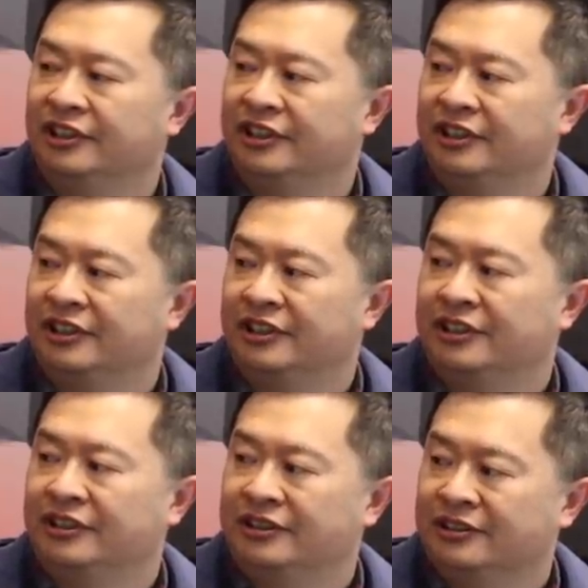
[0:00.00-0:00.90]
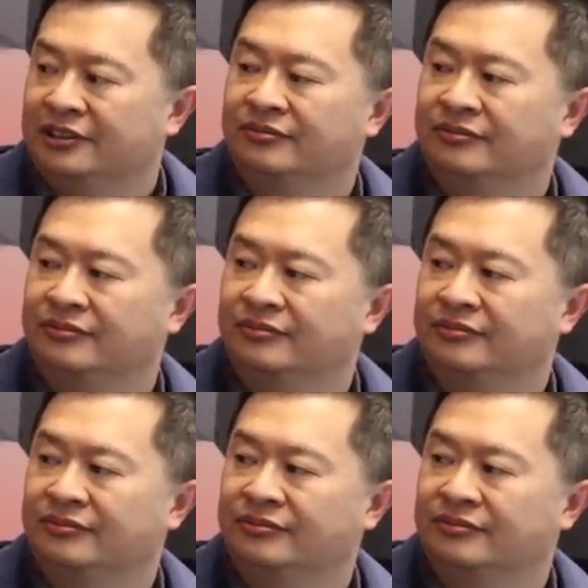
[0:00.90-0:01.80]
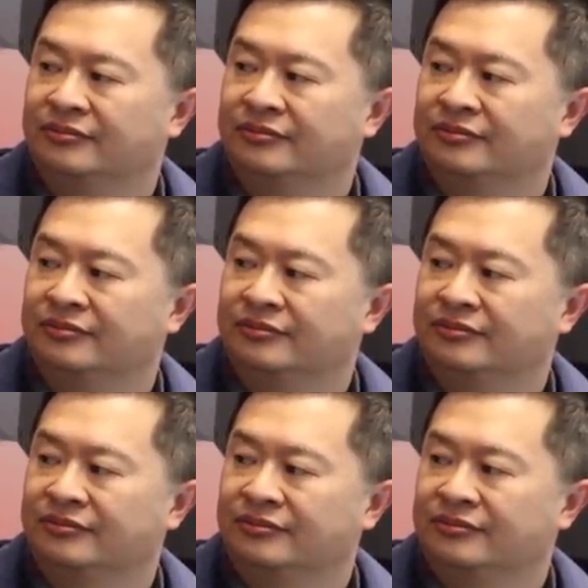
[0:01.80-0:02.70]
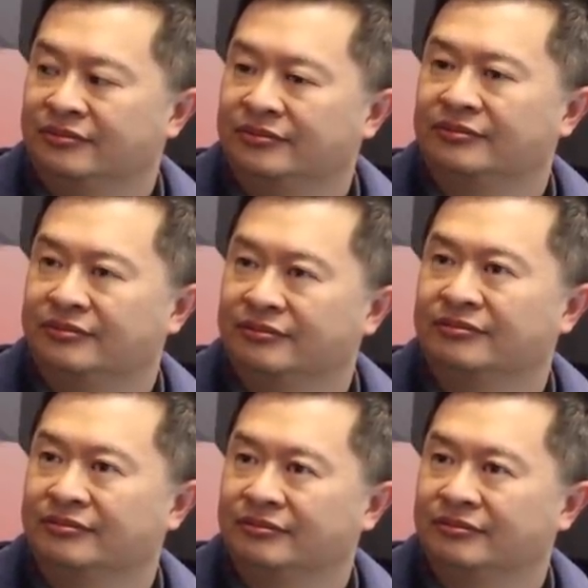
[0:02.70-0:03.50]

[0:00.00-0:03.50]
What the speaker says: (silent)